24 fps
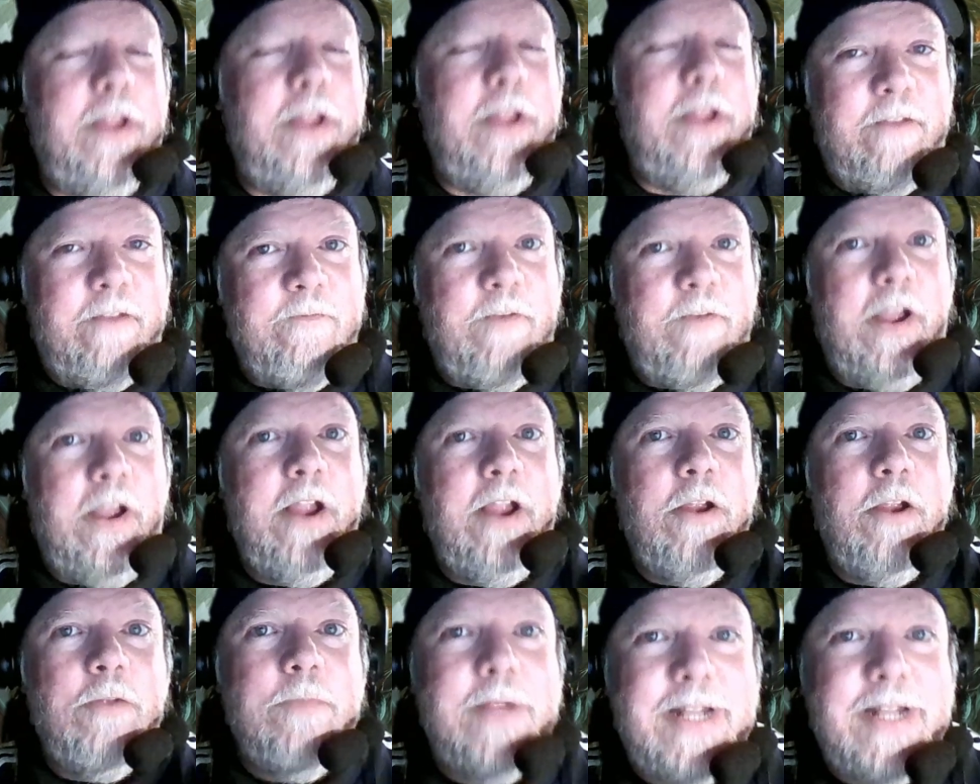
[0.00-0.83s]
the
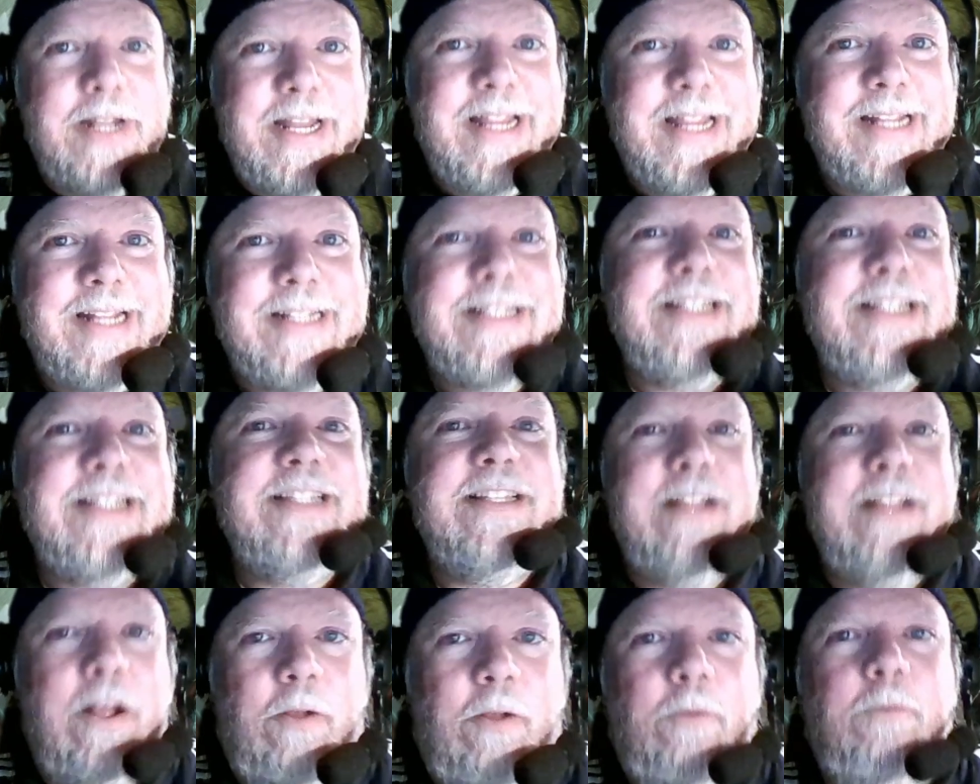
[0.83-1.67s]
environment
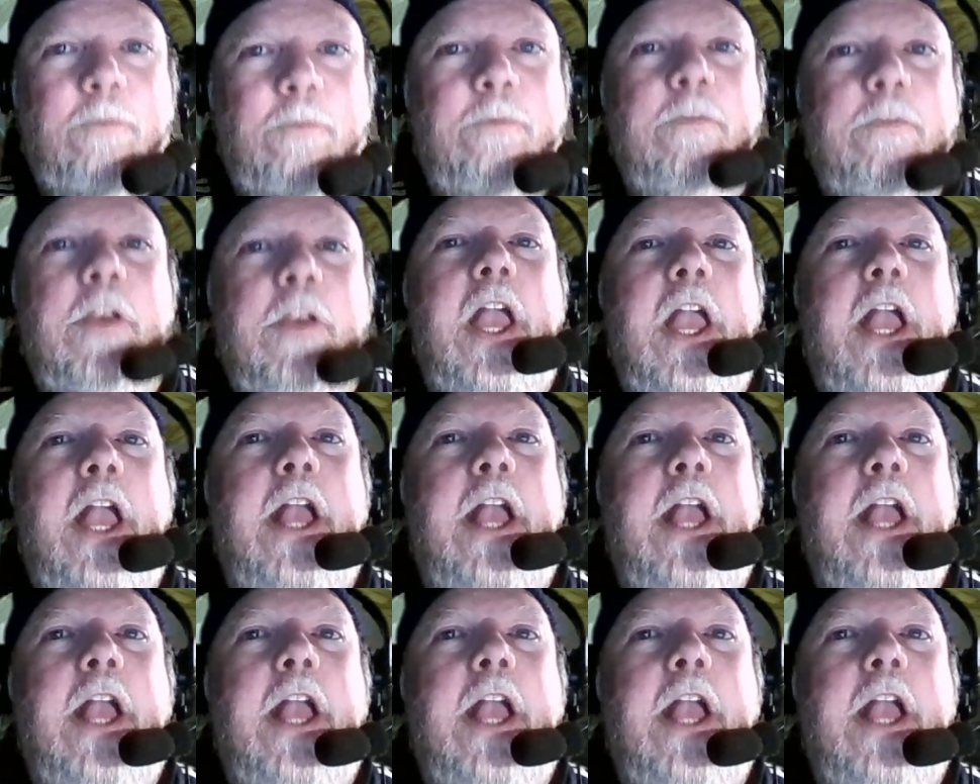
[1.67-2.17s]
itself